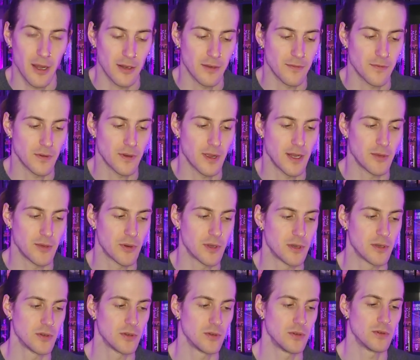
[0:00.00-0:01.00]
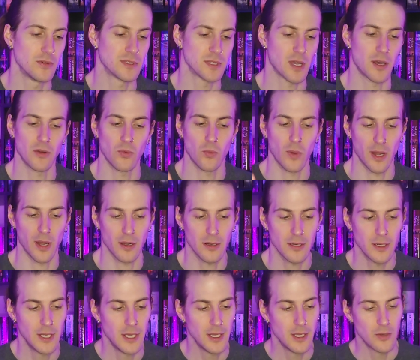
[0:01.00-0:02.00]
And for anyone who is
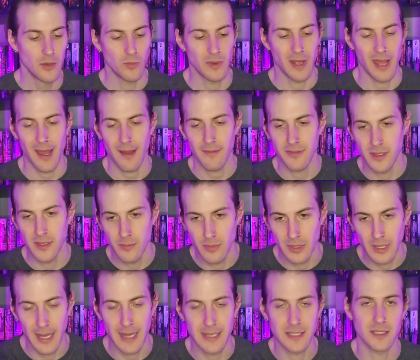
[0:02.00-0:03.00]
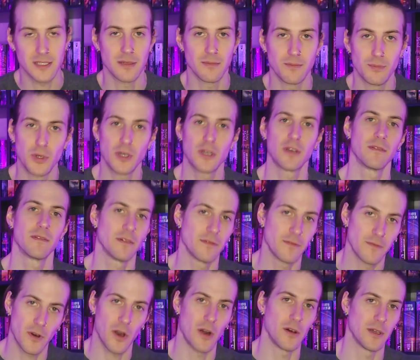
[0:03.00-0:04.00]
unaware, we have the Malazan Book of the
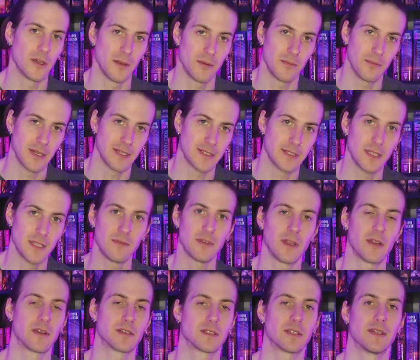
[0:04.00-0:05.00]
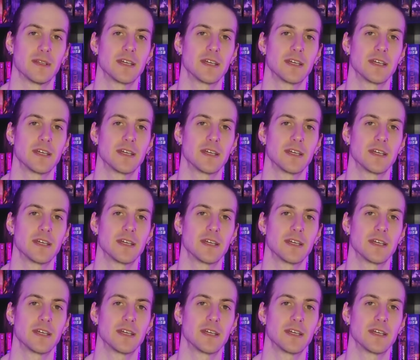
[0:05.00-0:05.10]
Fallen by Steven Erikson.